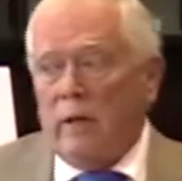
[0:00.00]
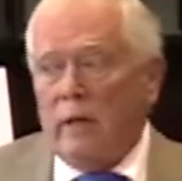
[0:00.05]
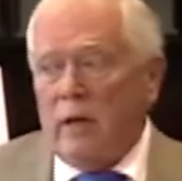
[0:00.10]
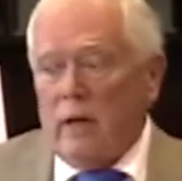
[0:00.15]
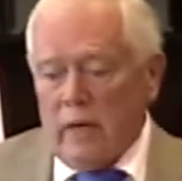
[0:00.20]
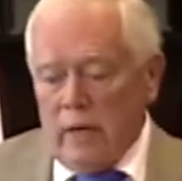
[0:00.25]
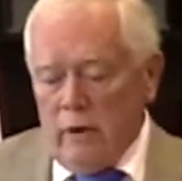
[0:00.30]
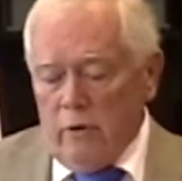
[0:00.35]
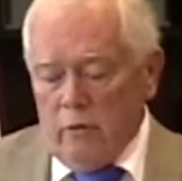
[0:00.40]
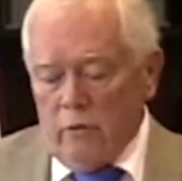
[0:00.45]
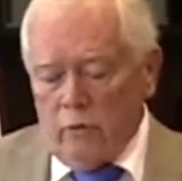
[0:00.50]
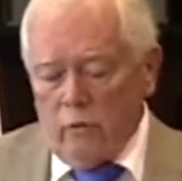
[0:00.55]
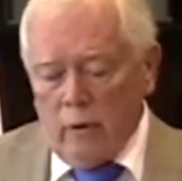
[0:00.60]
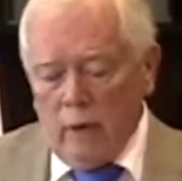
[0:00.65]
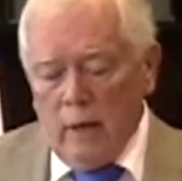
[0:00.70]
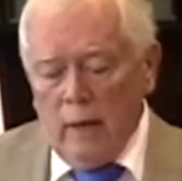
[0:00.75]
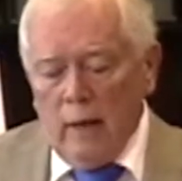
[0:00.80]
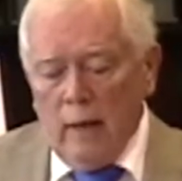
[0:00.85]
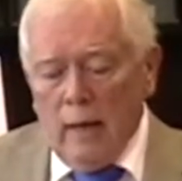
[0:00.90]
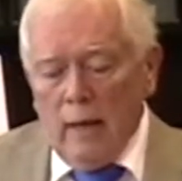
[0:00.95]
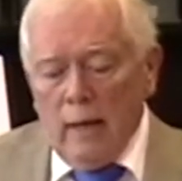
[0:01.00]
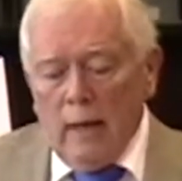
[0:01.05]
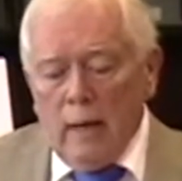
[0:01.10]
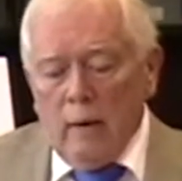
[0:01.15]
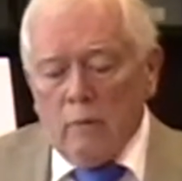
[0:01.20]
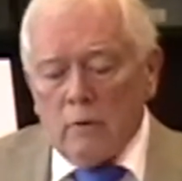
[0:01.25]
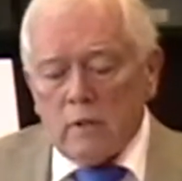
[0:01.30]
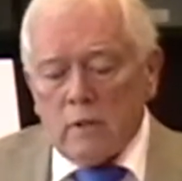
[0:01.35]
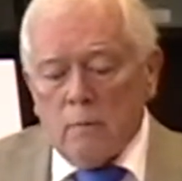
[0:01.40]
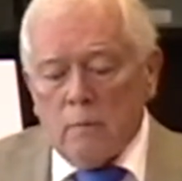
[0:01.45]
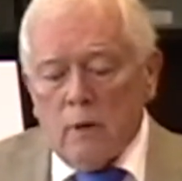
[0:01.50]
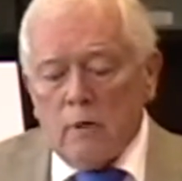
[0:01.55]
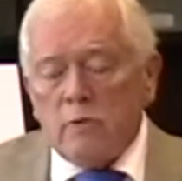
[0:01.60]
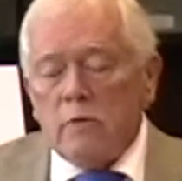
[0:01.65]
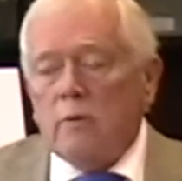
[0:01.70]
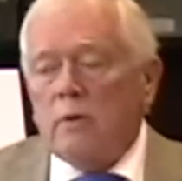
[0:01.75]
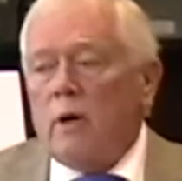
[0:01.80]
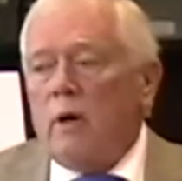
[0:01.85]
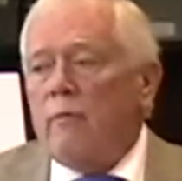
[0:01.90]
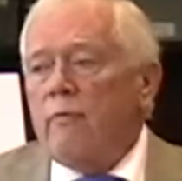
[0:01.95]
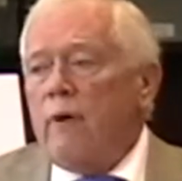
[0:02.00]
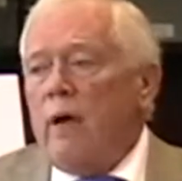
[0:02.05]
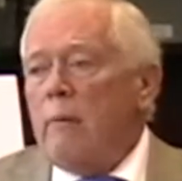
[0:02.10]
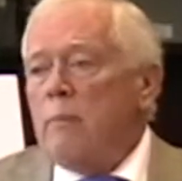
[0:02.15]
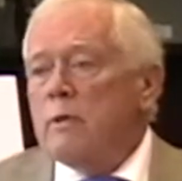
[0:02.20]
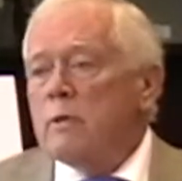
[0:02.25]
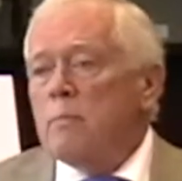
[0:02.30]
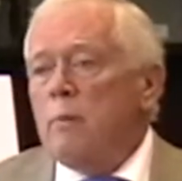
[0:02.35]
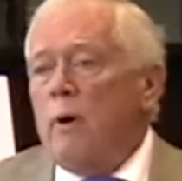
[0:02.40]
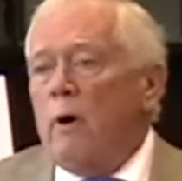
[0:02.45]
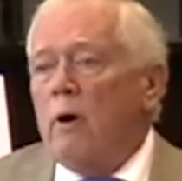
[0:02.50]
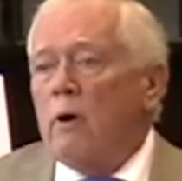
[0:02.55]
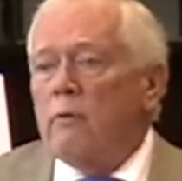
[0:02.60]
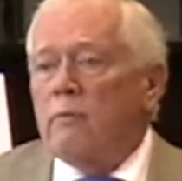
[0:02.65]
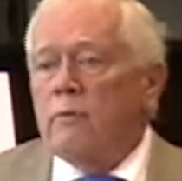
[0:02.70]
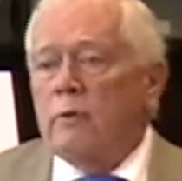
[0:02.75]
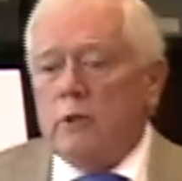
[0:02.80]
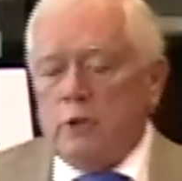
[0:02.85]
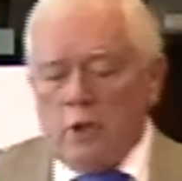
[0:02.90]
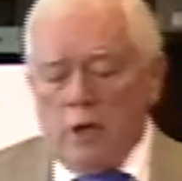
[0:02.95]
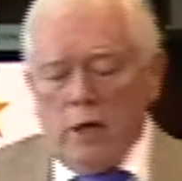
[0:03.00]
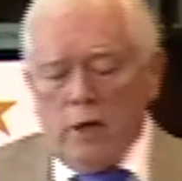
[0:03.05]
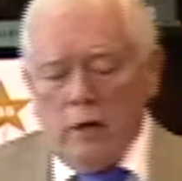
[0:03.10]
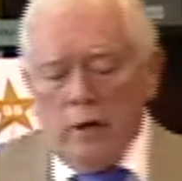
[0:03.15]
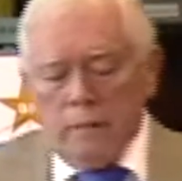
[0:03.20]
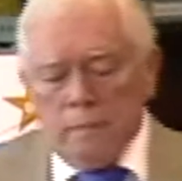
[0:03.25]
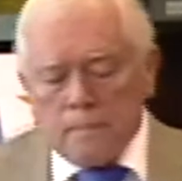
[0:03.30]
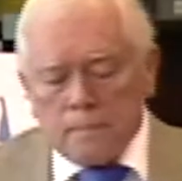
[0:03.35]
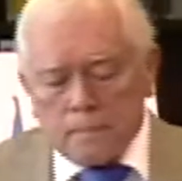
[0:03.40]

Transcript: little industry was the most uh, famous part of Virginia.